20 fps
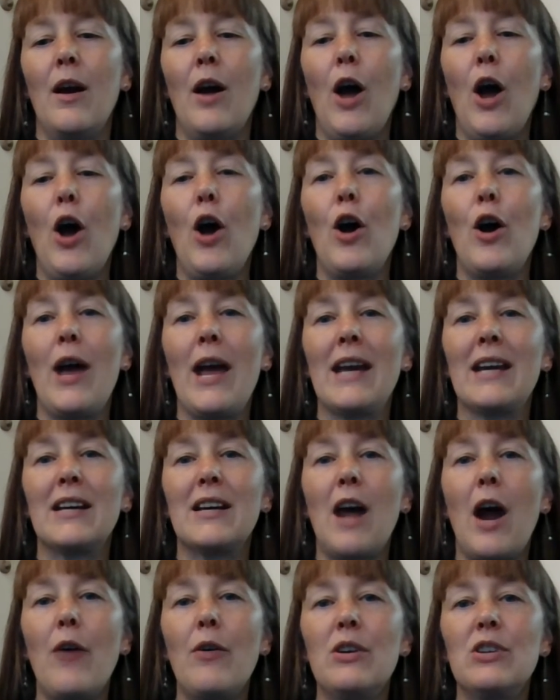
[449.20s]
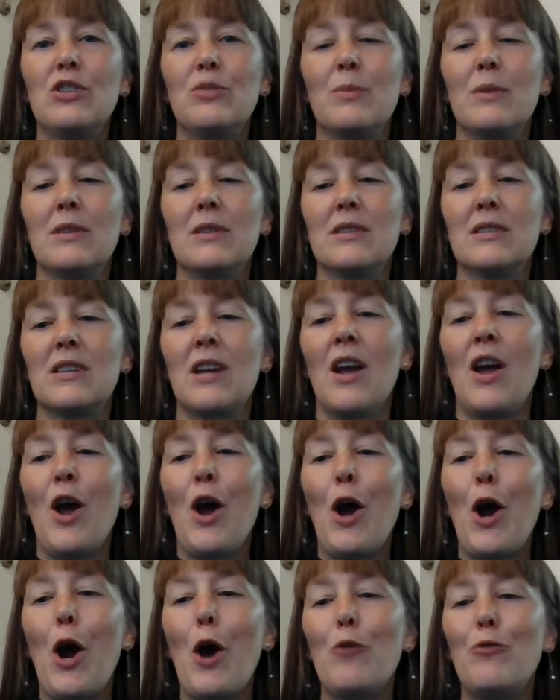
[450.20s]
Her encouragement,
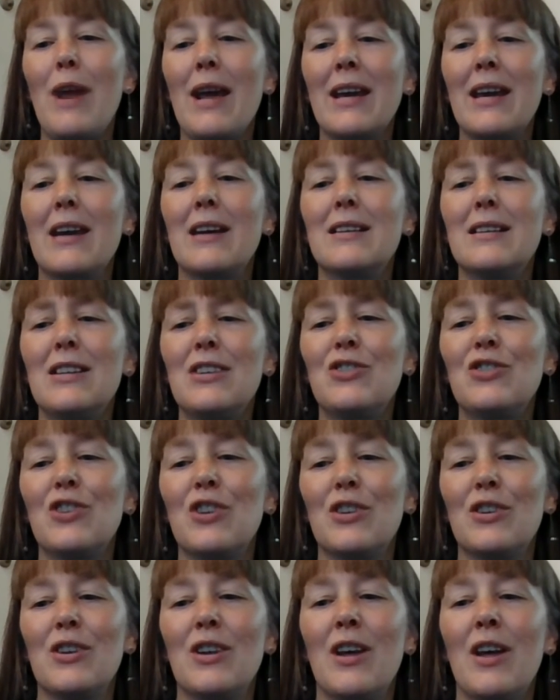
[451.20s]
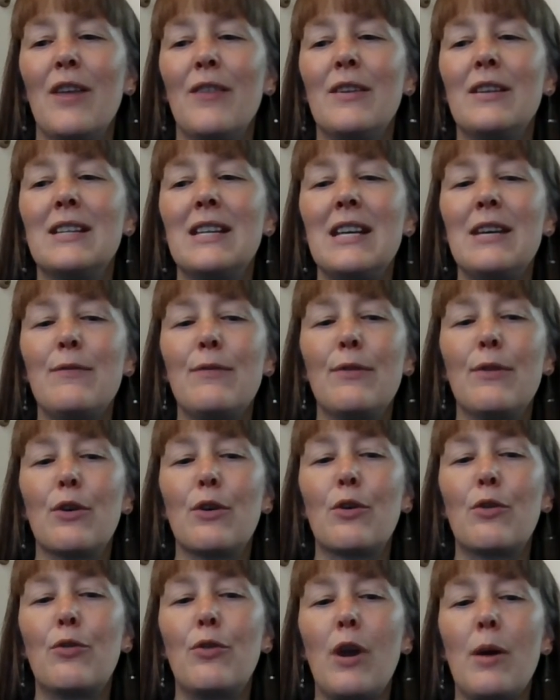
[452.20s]
her recognition that even the
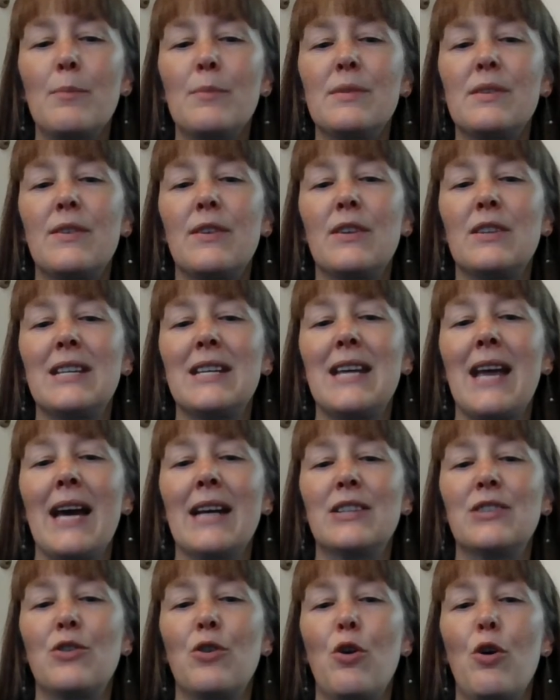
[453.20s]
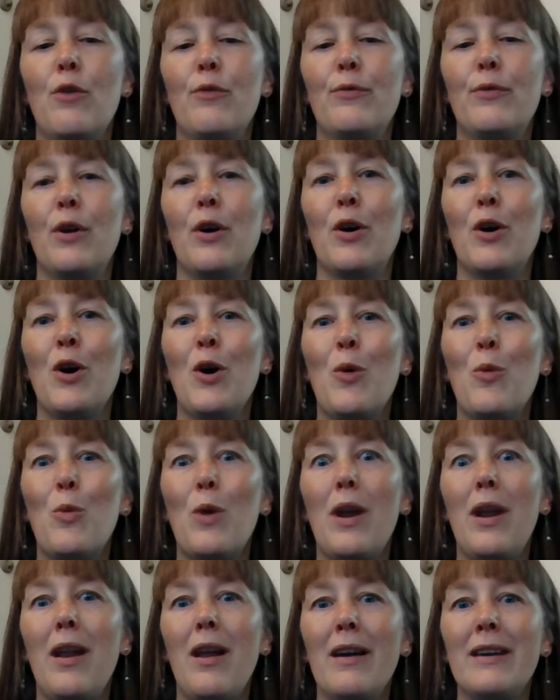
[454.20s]
crumbs that he had to offer
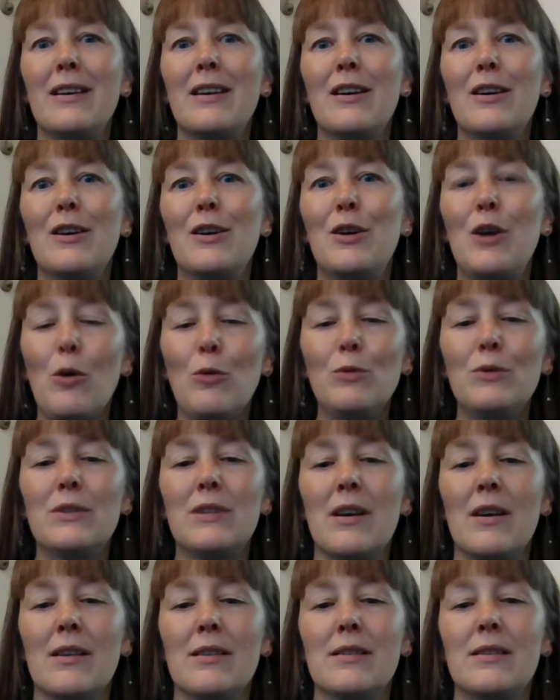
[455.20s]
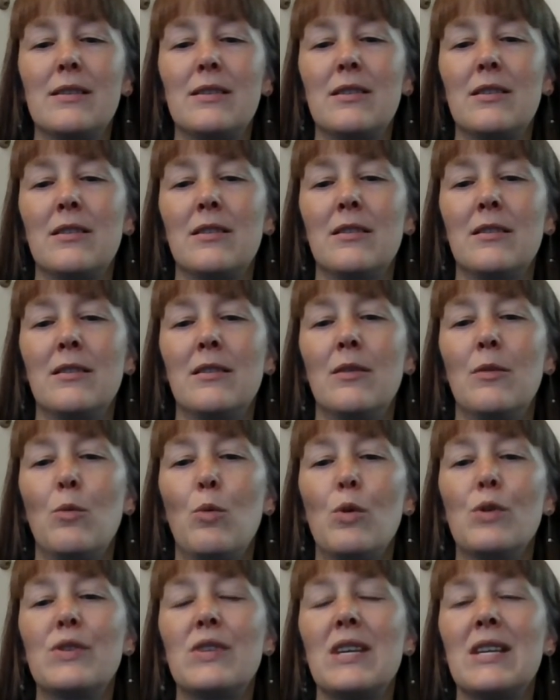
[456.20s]
were like gold dust,
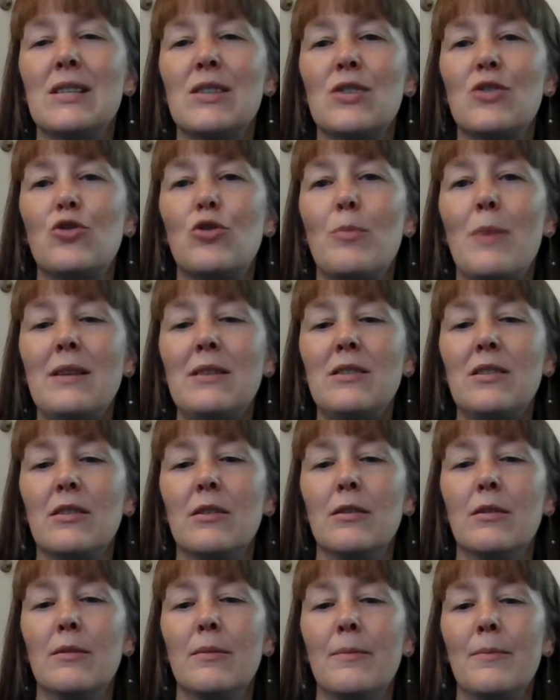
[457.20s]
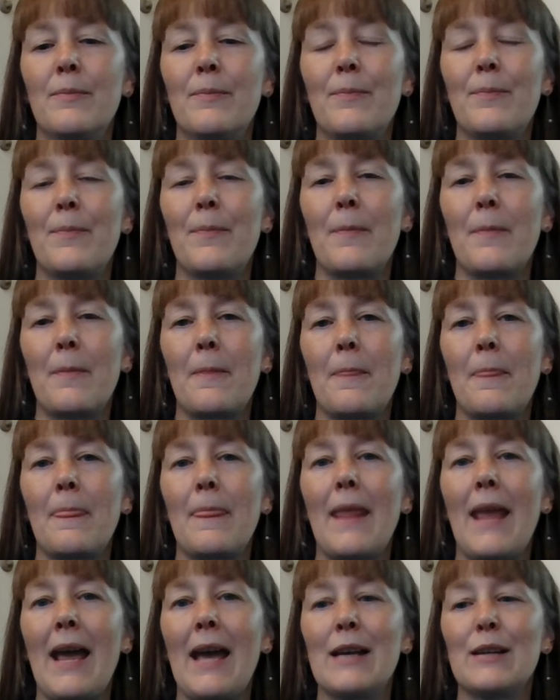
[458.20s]
was instrumental,
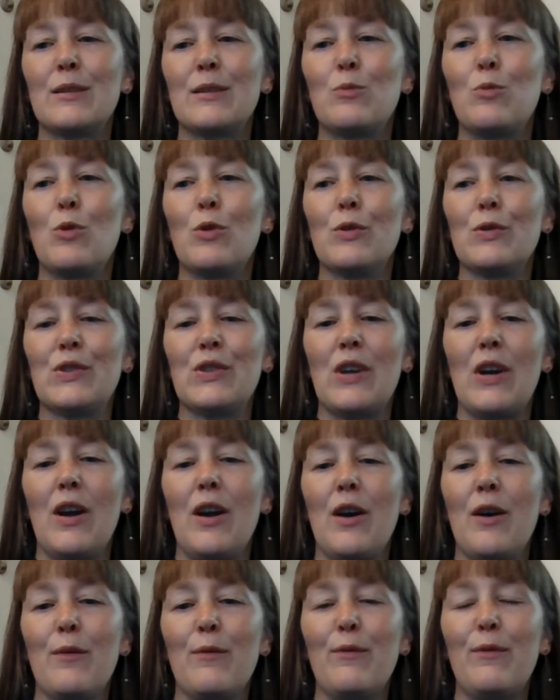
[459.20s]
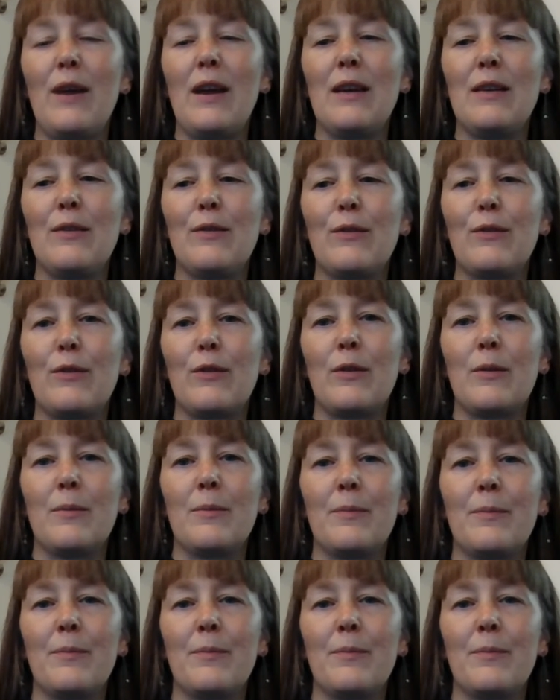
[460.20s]
as was her faith.